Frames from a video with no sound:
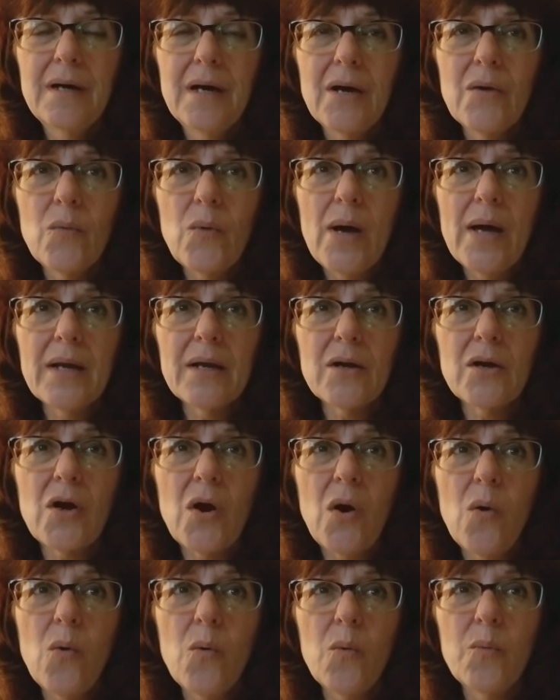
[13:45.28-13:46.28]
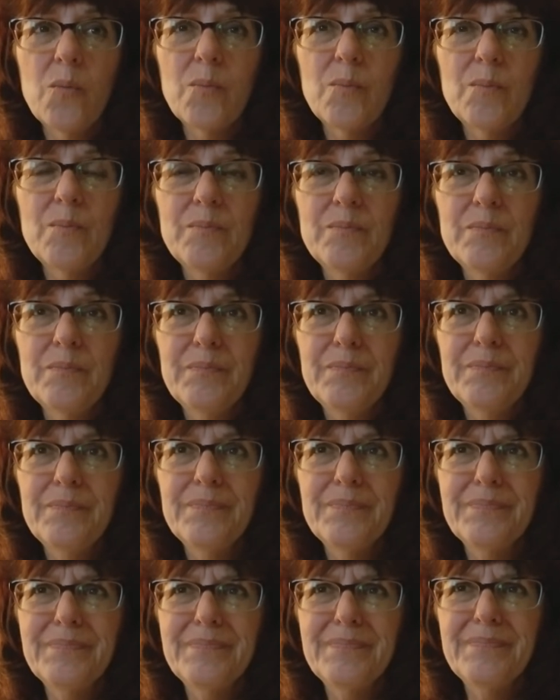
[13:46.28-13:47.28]
I want to go
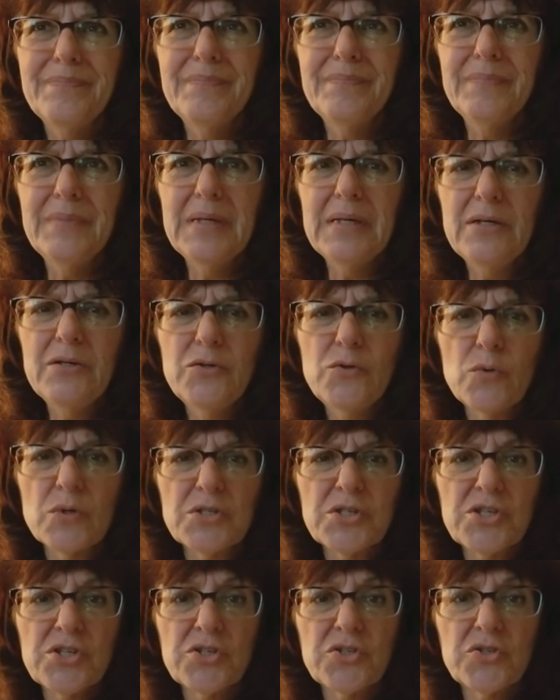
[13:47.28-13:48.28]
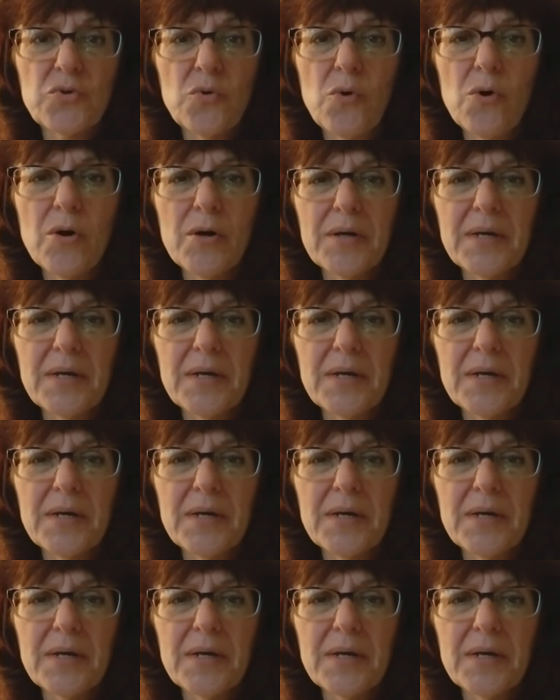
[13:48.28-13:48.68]
into a store